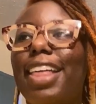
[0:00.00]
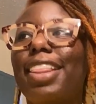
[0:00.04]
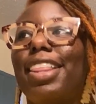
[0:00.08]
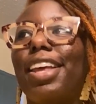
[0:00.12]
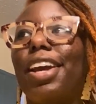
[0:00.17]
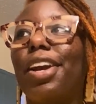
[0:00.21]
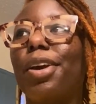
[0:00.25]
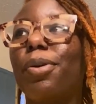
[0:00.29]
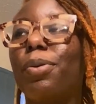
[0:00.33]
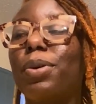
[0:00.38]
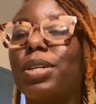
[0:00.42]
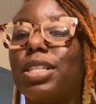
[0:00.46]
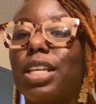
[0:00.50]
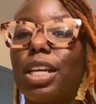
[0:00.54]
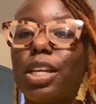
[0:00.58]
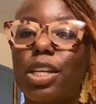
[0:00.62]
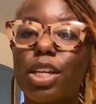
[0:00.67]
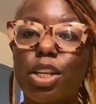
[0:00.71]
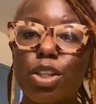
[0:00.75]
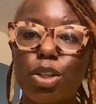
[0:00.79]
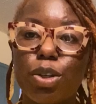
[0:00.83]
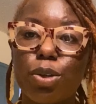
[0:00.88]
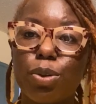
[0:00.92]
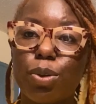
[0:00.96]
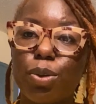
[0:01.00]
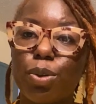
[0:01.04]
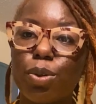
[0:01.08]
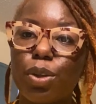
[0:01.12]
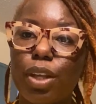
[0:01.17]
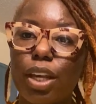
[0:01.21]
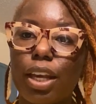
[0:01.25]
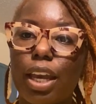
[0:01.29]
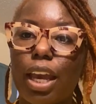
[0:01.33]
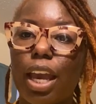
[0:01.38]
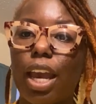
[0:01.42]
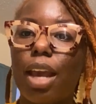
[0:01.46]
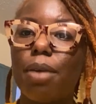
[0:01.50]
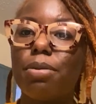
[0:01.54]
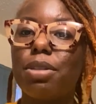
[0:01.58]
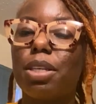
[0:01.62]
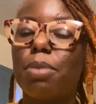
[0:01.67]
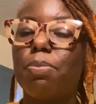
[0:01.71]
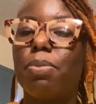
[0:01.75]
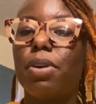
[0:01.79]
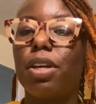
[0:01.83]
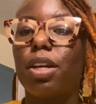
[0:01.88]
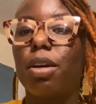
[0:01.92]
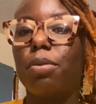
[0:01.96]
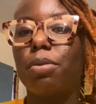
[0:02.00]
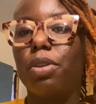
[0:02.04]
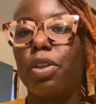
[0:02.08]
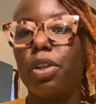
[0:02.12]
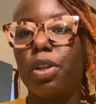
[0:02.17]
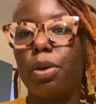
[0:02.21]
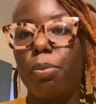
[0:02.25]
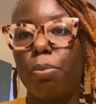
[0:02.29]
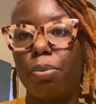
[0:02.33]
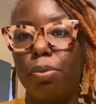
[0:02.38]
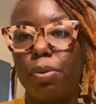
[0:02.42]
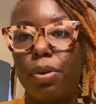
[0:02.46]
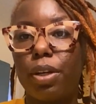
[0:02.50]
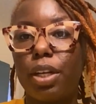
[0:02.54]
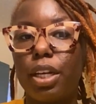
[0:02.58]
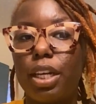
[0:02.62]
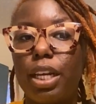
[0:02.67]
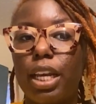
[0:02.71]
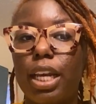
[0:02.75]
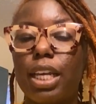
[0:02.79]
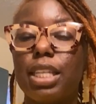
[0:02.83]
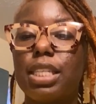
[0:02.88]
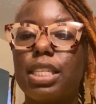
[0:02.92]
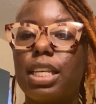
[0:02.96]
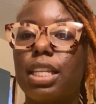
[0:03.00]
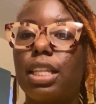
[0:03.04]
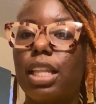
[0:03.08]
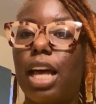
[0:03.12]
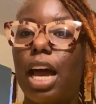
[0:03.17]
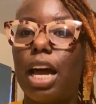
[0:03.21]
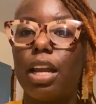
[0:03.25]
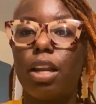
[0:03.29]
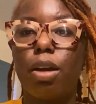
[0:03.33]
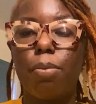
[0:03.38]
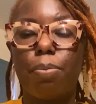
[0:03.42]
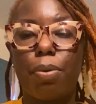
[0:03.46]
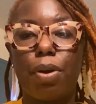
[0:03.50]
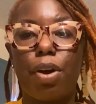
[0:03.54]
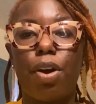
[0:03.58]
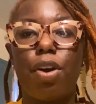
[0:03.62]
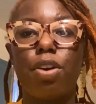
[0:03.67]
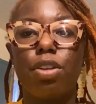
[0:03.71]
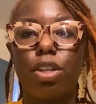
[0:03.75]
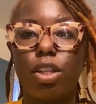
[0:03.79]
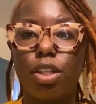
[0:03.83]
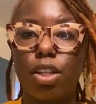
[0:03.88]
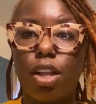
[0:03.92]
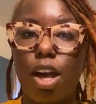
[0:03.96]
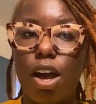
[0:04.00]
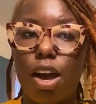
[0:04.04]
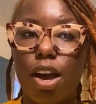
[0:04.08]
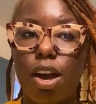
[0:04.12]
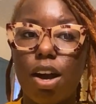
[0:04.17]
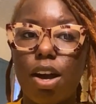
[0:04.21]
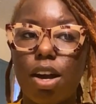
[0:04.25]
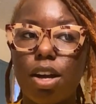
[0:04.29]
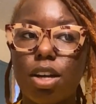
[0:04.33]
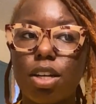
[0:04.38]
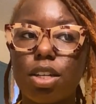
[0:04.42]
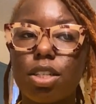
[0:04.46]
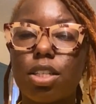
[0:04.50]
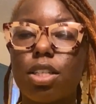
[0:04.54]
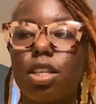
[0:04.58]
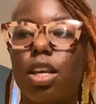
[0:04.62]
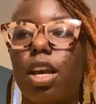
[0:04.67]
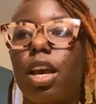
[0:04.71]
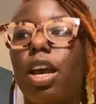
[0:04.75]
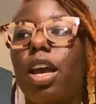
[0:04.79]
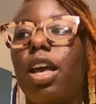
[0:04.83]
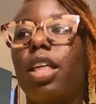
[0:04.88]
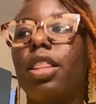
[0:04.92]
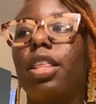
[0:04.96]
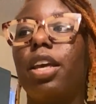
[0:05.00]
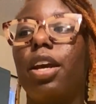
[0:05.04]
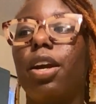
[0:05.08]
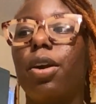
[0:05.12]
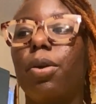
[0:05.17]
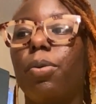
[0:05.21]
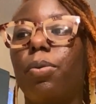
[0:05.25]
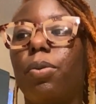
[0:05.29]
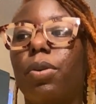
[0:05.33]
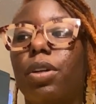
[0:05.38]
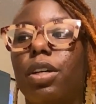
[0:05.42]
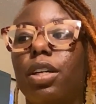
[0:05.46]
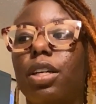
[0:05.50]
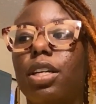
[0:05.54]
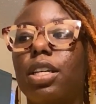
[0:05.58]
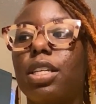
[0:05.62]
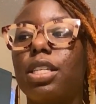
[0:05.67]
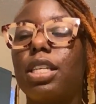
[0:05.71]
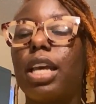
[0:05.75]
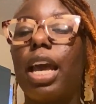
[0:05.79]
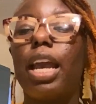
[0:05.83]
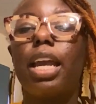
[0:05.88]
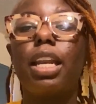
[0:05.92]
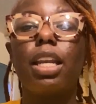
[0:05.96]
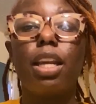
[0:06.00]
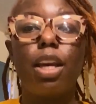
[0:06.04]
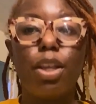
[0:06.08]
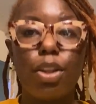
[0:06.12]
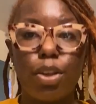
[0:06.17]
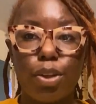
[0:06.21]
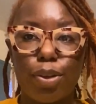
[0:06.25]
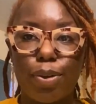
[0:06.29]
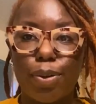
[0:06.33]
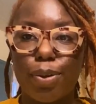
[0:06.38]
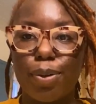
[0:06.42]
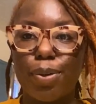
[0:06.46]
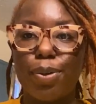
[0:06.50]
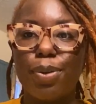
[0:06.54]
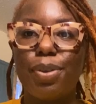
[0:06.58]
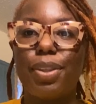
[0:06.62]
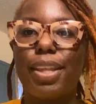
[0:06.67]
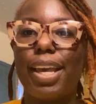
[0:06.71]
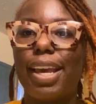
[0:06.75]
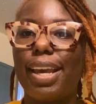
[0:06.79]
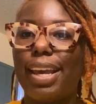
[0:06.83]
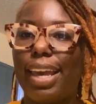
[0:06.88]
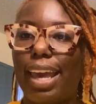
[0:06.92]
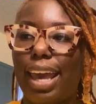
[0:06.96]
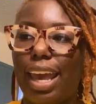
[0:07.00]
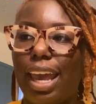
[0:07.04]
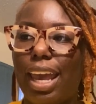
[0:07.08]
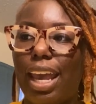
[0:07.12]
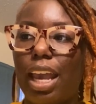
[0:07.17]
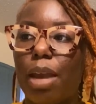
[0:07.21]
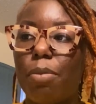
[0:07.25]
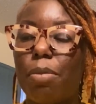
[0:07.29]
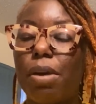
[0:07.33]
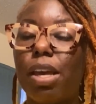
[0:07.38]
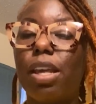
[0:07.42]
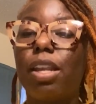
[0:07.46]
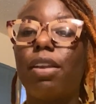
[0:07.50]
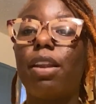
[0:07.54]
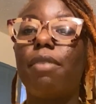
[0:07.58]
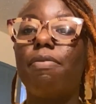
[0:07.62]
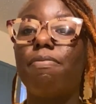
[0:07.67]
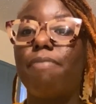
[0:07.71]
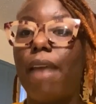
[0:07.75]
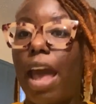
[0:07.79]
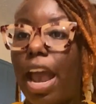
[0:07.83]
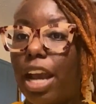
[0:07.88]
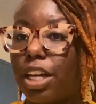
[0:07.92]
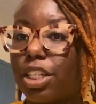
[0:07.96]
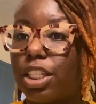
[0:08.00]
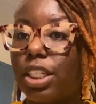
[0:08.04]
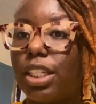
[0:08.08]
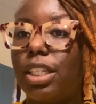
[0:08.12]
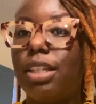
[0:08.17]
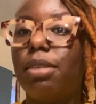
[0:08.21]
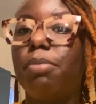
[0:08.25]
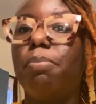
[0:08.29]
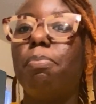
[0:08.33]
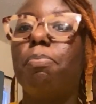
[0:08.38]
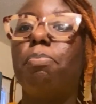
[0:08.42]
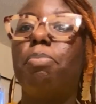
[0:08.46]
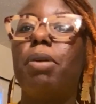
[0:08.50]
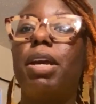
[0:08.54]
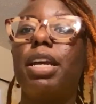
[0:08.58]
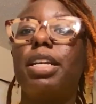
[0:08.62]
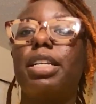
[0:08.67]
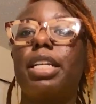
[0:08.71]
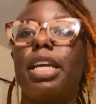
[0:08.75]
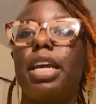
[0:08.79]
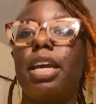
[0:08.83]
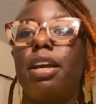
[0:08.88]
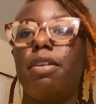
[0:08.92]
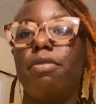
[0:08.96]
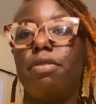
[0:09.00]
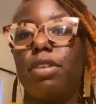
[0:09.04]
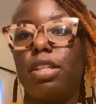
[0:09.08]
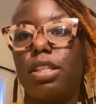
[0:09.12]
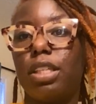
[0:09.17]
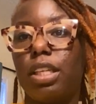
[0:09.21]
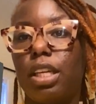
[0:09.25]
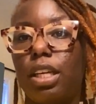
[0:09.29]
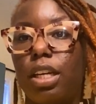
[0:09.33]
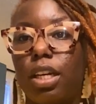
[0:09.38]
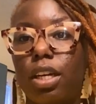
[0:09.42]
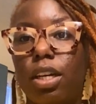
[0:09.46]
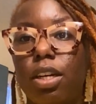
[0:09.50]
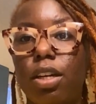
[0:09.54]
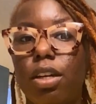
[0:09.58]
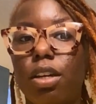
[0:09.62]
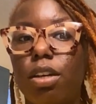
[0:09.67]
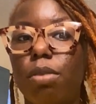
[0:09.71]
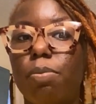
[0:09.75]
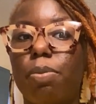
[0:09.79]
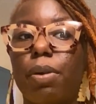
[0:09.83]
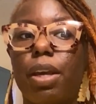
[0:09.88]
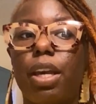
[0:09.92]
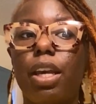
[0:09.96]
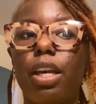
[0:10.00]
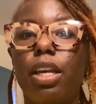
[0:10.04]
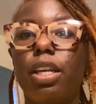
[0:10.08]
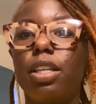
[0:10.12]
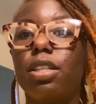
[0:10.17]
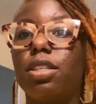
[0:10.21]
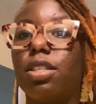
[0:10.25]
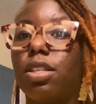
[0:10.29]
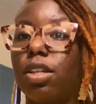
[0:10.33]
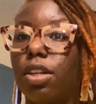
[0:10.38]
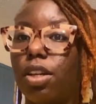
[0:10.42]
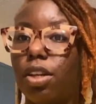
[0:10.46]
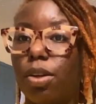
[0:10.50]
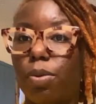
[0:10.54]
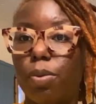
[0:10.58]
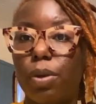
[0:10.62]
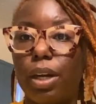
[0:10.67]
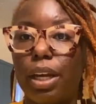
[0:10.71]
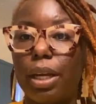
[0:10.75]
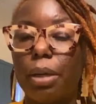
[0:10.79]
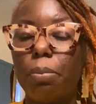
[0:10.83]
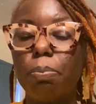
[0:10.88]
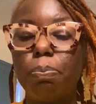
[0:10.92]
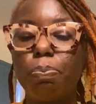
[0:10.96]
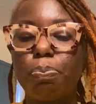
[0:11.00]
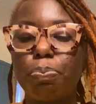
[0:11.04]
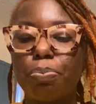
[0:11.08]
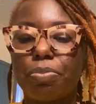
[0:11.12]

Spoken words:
There was another crew that came to pick up the debris and to line up all the logs. There was another crew that came and actually picked everything up and took it away.